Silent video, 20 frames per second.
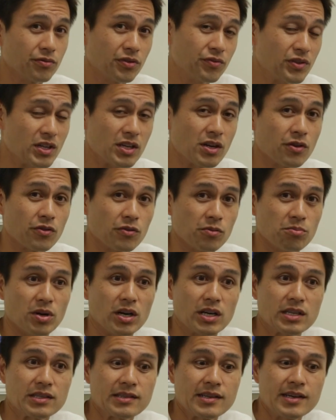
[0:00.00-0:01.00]

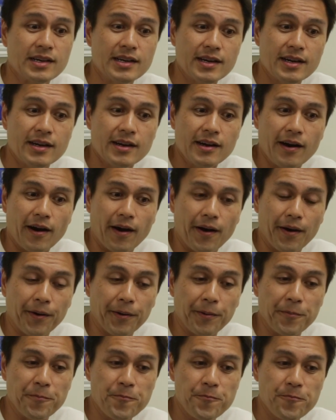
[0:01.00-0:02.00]
$1,500.
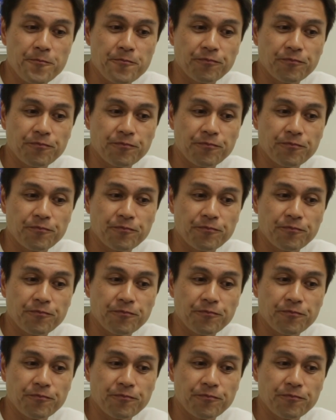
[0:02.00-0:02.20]
On